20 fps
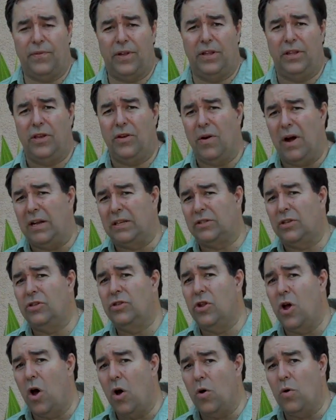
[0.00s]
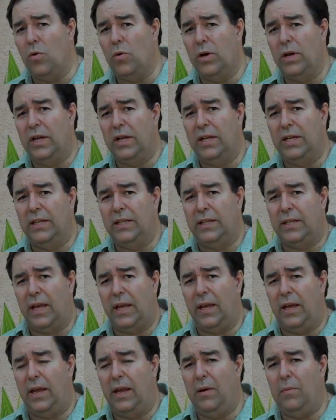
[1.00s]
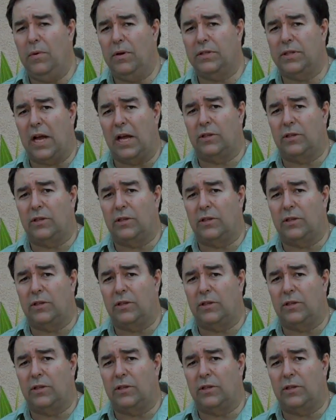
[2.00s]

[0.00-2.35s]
And you also know that he was